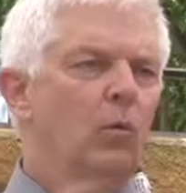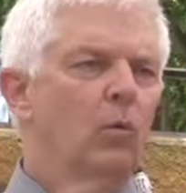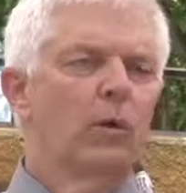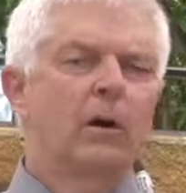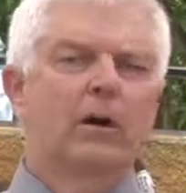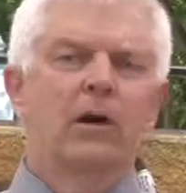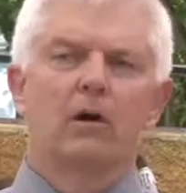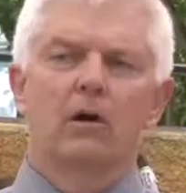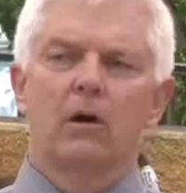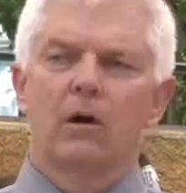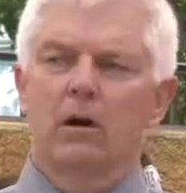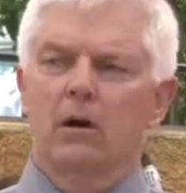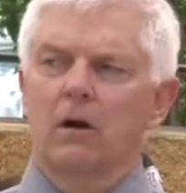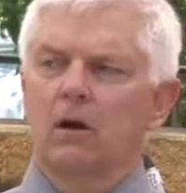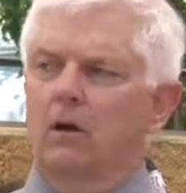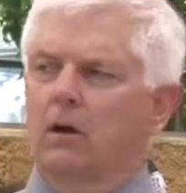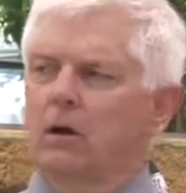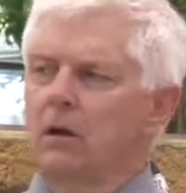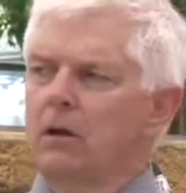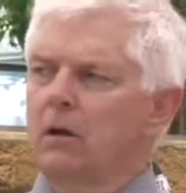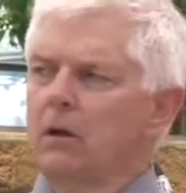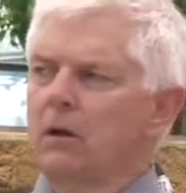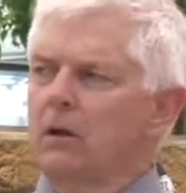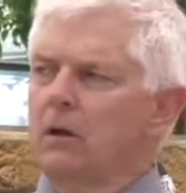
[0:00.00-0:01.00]
we are
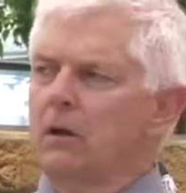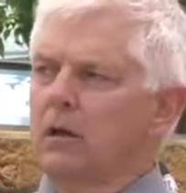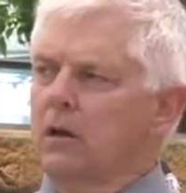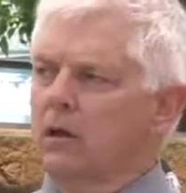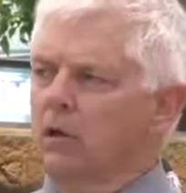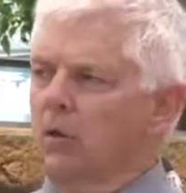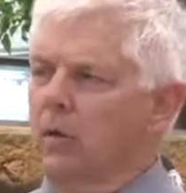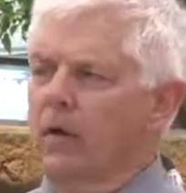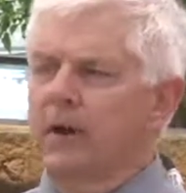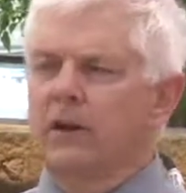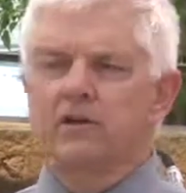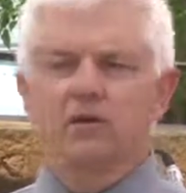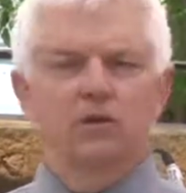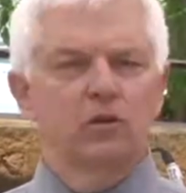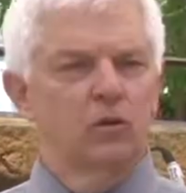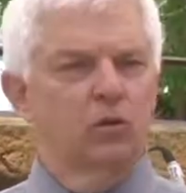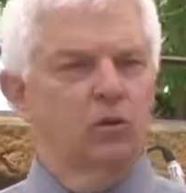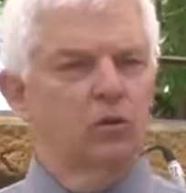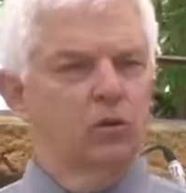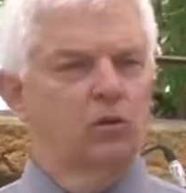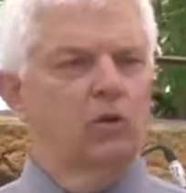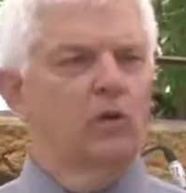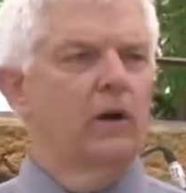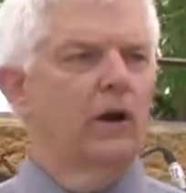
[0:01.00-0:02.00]
going to
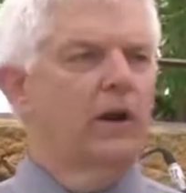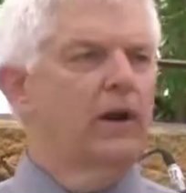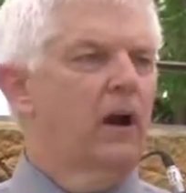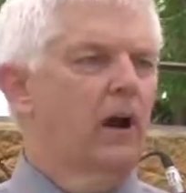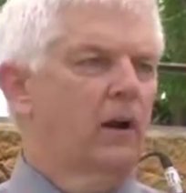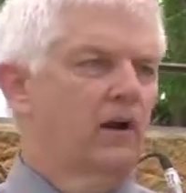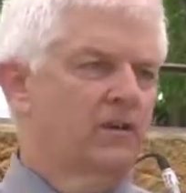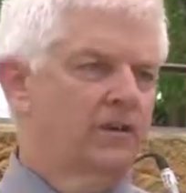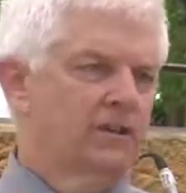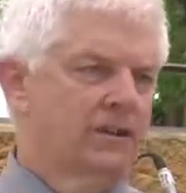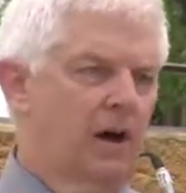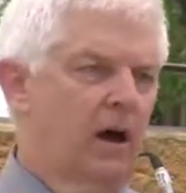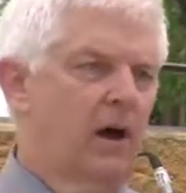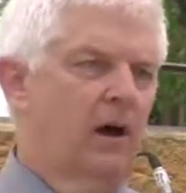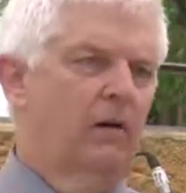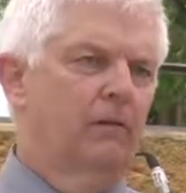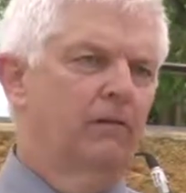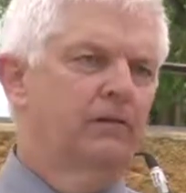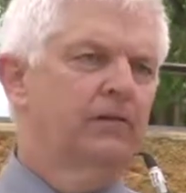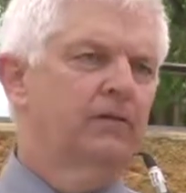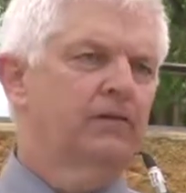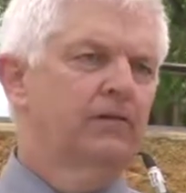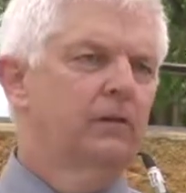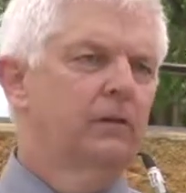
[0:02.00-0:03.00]
ruin
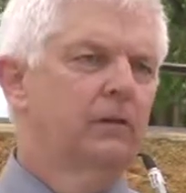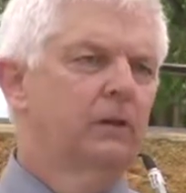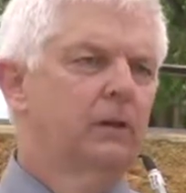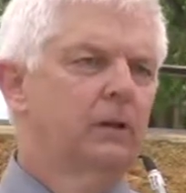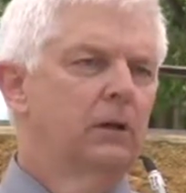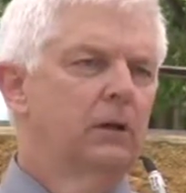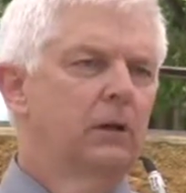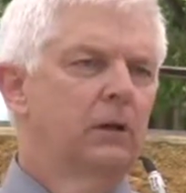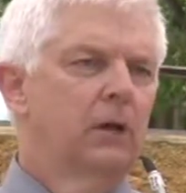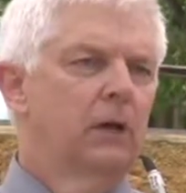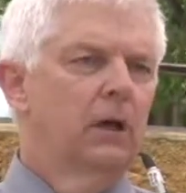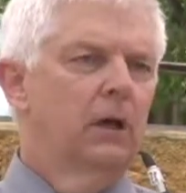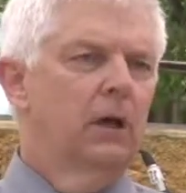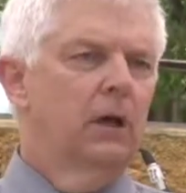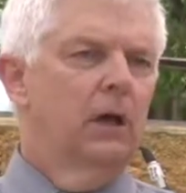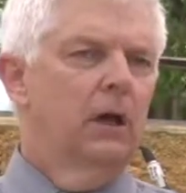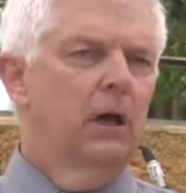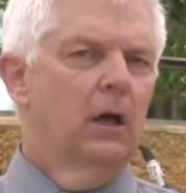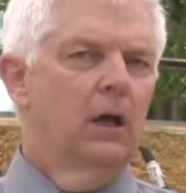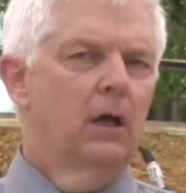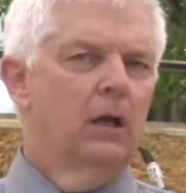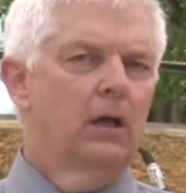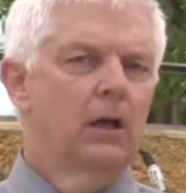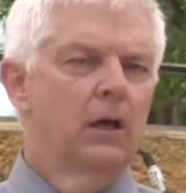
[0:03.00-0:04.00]
ourselves.
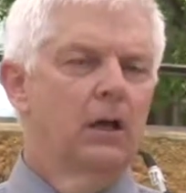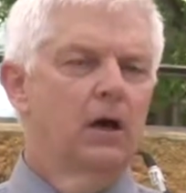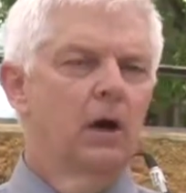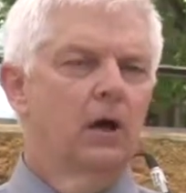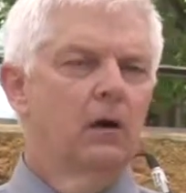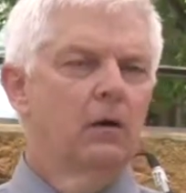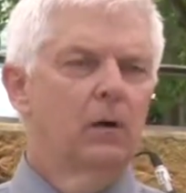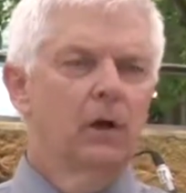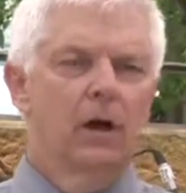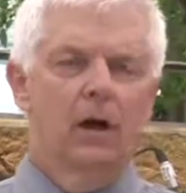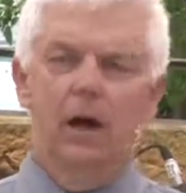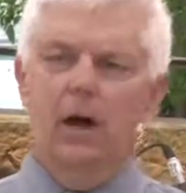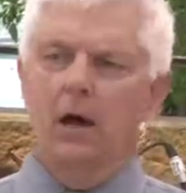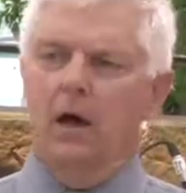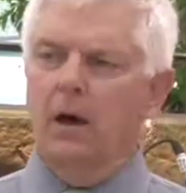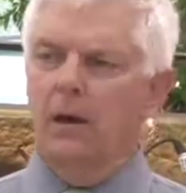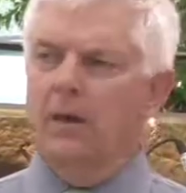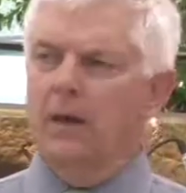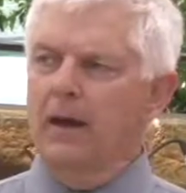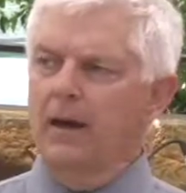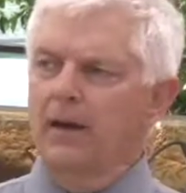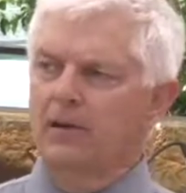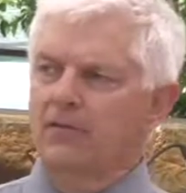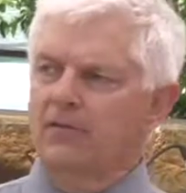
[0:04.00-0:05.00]
You know,
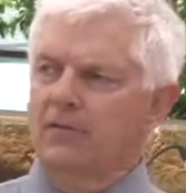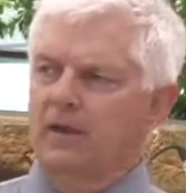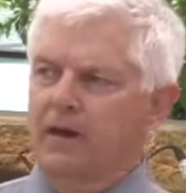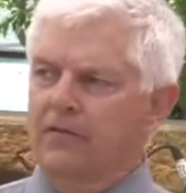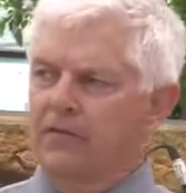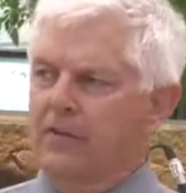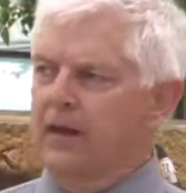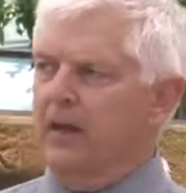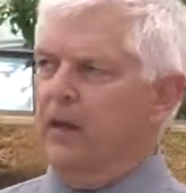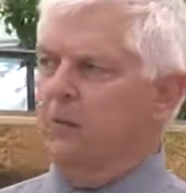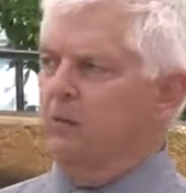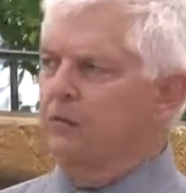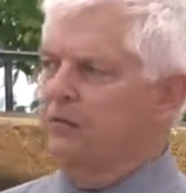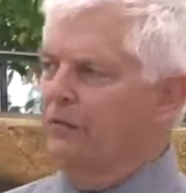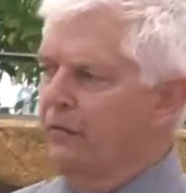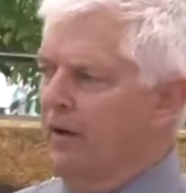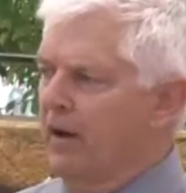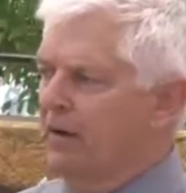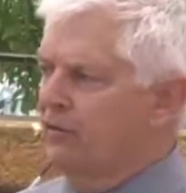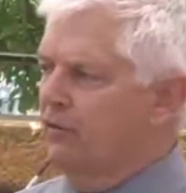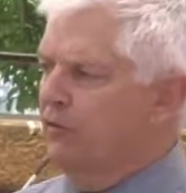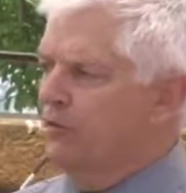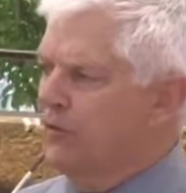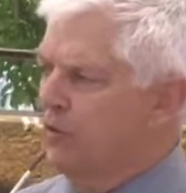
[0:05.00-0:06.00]
as I think it was
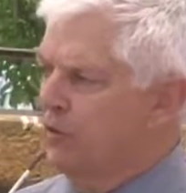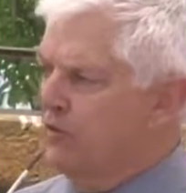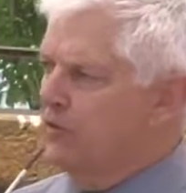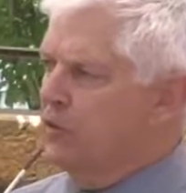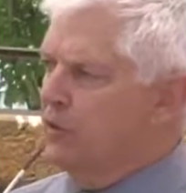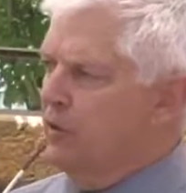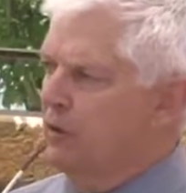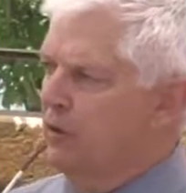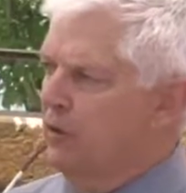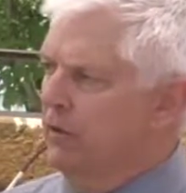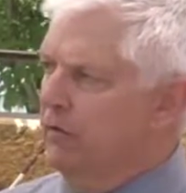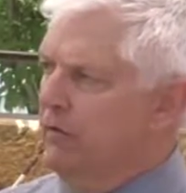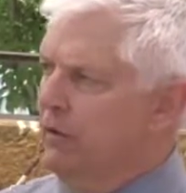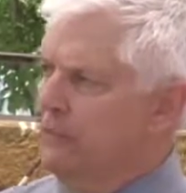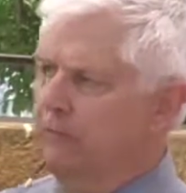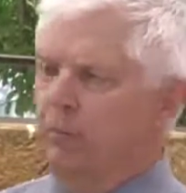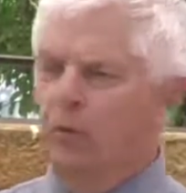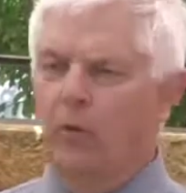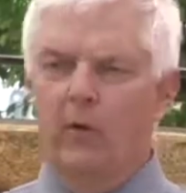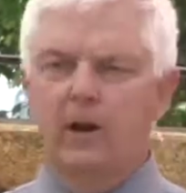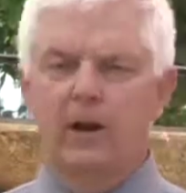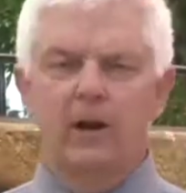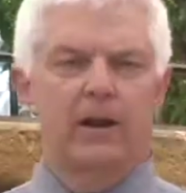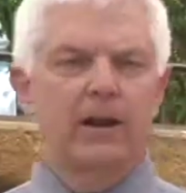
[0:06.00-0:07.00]
Frances Fitzgerald
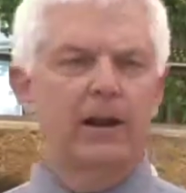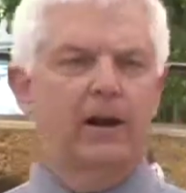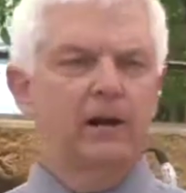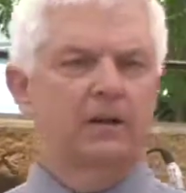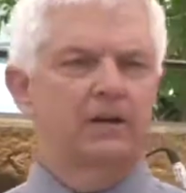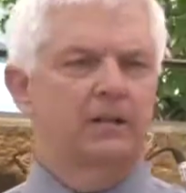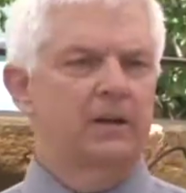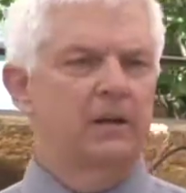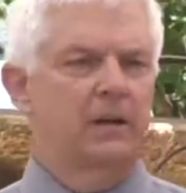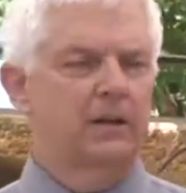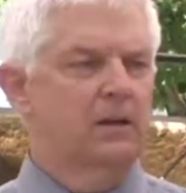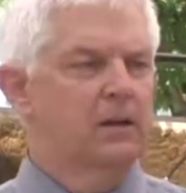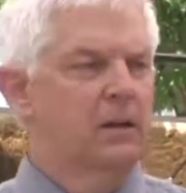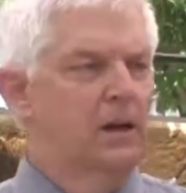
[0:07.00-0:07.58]
that pointed out